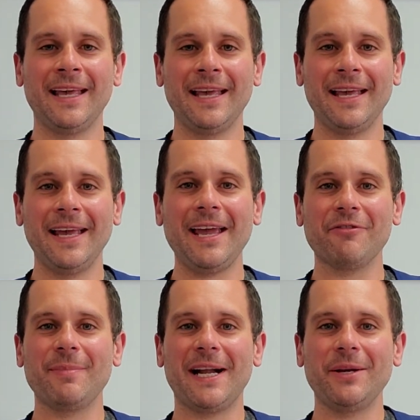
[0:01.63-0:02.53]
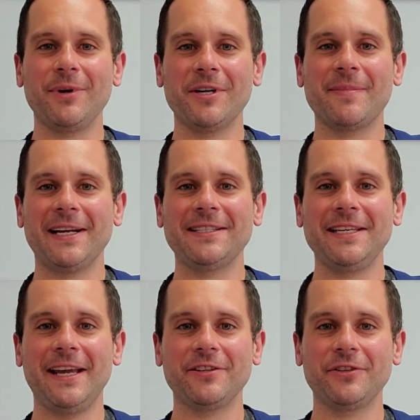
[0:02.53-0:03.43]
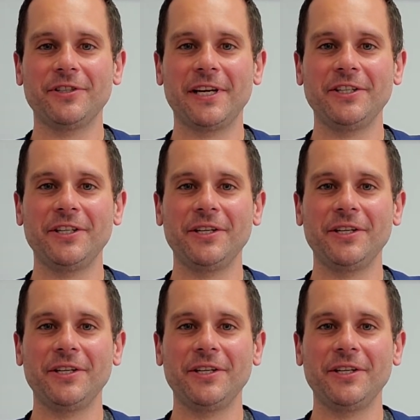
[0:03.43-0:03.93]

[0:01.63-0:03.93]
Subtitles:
Hey everybody, welcome back to the answer session